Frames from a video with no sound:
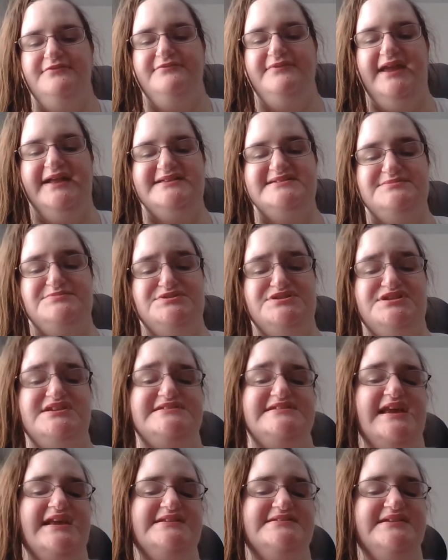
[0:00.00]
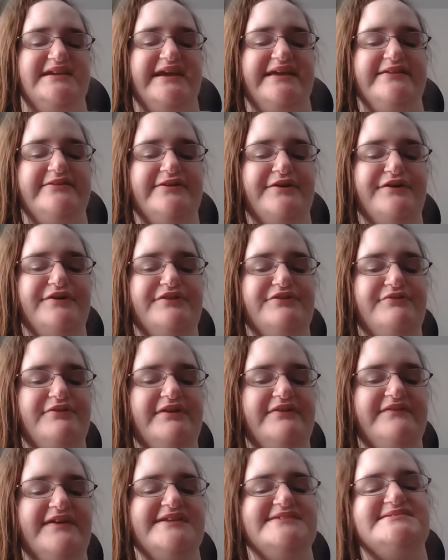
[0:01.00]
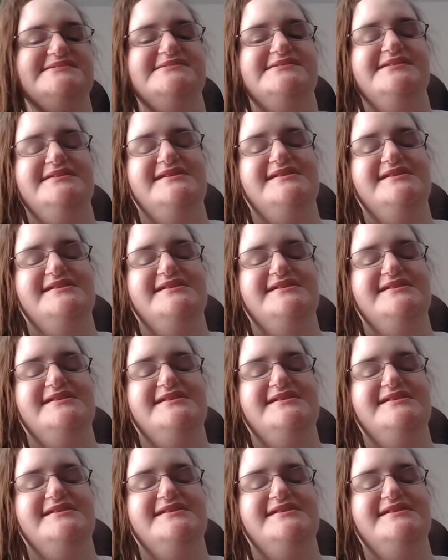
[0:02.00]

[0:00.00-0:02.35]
We had some cheesecake together, all three of us.